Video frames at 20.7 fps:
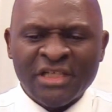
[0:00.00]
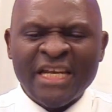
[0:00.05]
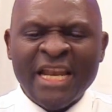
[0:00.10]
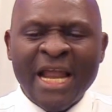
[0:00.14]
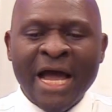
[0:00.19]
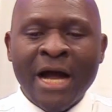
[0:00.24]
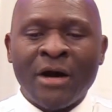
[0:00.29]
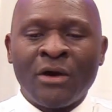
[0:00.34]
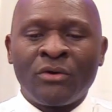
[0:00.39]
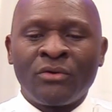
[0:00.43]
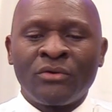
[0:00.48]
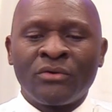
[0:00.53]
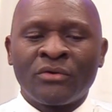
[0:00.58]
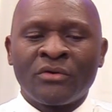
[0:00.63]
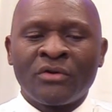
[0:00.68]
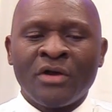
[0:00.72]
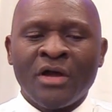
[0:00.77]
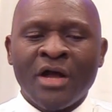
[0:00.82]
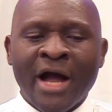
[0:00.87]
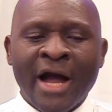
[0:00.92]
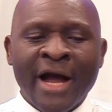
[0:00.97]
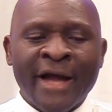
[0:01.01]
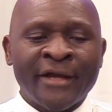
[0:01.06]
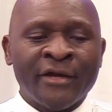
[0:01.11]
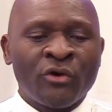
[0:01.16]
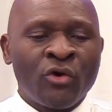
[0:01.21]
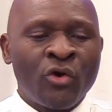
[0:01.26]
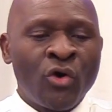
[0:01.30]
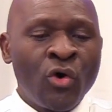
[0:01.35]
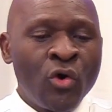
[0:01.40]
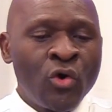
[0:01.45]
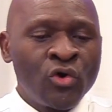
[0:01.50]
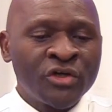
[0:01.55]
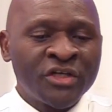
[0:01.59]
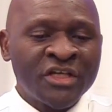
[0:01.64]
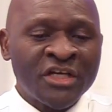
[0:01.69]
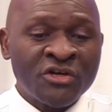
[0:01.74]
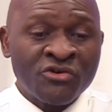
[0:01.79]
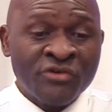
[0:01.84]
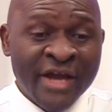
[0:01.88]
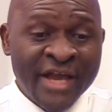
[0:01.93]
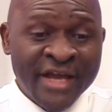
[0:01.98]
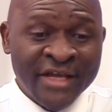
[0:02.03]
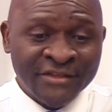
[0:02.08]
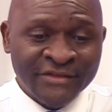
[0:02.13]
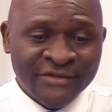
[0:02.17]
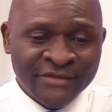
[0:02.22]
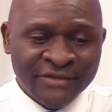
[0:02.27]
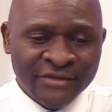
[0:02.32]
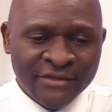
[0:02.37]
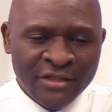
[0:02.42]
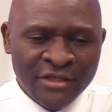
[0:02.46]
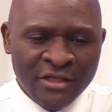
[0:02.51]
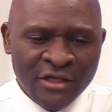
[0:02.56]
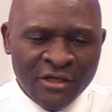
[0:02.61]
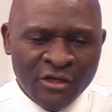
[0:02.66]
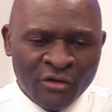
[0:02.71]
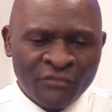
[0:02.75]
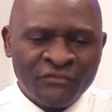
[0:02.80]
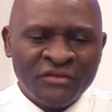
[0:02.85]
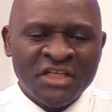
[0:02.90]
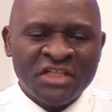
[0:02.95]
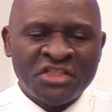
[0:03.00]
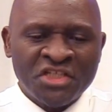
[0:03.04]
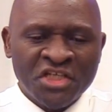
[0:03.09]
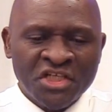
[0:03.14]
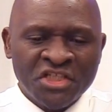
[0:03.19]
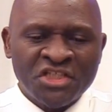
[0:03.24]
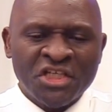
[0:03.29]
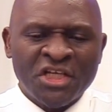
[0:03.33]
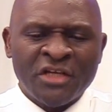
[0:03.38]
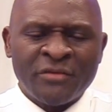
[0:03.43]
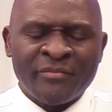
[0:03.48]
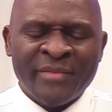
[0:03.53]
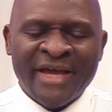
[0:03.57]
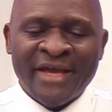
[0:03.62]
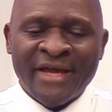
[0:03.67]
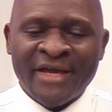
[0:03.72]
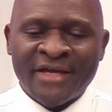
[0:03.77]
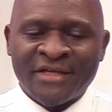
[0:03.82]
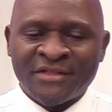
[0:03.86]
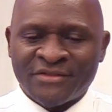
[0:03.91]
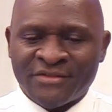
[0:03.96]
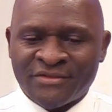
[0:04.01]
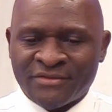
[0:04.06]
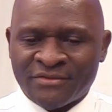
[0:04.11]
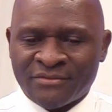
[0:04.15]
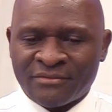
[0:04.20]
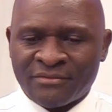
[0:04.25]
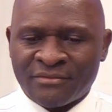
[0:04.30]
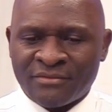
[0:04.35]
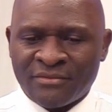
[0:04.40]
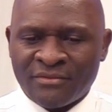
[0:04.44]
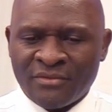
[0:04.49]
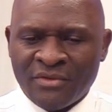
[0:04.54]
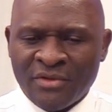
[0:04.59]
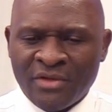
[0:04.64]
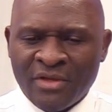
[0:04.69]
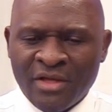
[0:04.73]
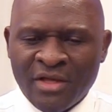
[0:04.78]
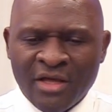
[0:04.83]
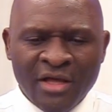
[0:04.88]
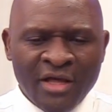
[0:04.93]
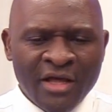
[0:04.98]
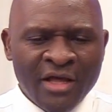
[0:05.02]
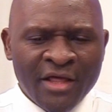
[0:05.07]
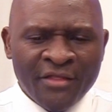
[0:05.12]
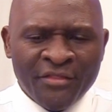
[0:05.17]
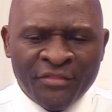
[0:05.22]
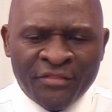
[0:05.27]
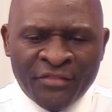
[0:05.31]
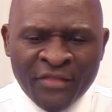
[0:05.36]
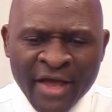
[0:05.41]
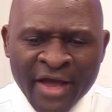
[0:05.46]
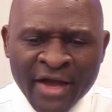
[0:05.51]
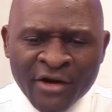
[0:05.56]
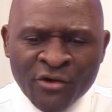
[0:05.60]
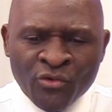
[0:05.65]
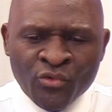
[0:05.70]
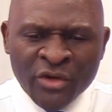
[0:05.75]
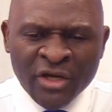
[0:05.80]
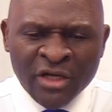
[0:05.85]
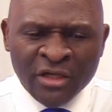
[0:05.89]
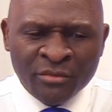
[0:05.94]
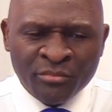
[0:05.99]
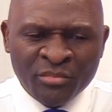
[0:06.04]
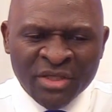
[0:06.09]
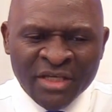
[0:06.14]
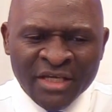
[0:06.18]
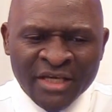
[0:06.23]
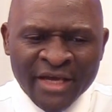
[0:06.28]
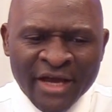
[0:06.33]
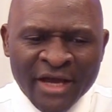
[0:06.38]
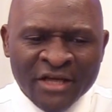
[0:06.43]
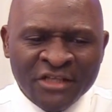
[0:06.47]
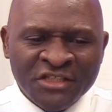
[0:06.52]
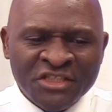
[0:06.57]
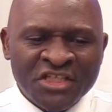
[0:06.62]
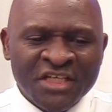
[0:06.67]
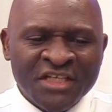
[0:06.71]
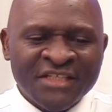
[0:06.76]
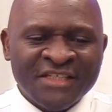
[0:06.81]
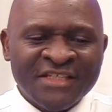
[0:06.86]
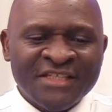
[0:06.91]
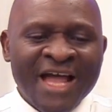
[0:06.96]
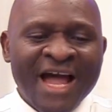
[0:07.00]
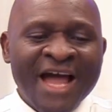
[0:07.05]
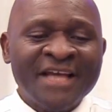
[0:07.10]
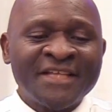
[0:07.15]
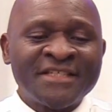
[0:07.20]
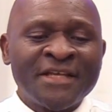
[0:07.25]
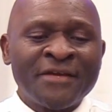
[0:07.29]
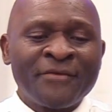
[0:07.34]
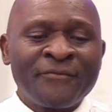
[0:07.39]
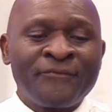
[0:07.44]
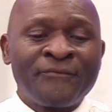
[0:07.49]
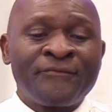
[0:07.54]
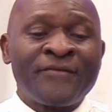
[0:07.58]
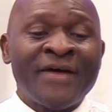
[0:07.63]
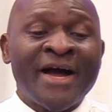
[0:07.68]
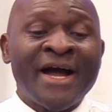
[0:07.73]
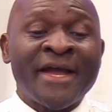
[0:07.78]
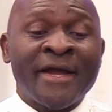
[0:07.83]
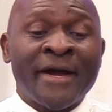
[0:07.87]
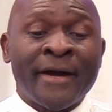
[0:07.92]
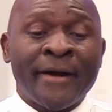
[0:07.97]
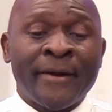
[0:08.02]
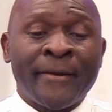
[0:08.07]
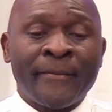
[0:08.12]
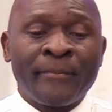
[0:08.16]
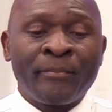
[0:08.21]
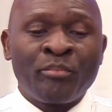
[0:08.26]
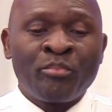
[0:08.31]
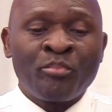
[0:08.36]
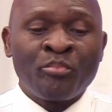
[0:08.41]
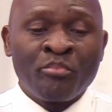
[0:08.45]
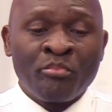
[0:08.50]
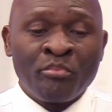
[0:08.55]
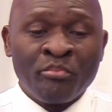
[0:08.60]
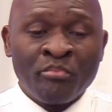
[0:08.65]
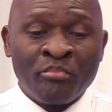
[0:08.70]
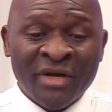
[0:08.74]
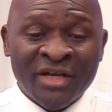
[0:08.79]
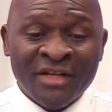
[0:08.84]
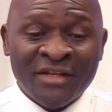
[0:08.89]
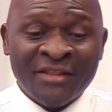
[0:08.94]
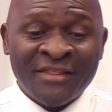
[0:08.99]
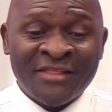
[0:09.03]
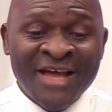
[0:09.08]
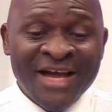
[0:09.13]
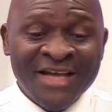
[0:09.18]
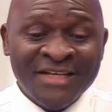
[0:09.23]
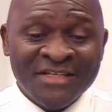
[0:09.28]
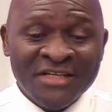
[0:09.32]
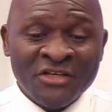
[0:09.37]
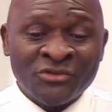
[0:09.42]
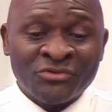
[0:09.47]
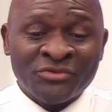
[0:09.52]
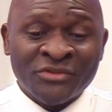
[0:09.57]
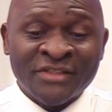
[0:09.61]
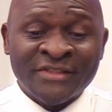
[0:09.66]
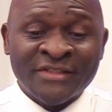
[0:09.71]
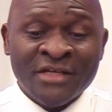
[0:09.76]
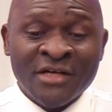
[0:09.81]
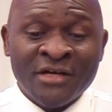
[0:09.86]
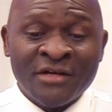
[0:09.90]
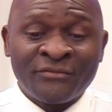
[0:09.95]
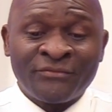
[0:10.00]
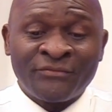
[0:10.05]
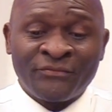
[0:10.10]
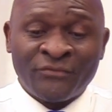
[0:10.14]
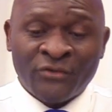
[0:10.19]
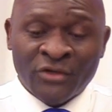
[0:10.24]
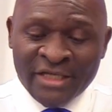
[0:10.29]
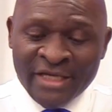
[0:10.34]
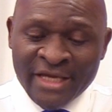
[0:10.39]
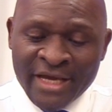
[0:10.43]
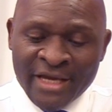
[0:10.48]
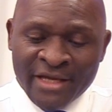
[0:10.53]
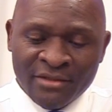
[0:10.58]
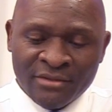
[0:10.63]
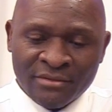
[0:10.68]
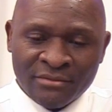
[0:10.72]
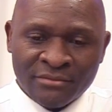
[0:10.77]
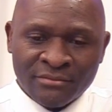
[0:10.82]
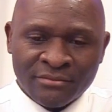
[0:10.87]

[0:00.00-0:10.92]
now, I hold the reins of the church in my hands. There will be a chastising fire, but that is reserved for the end.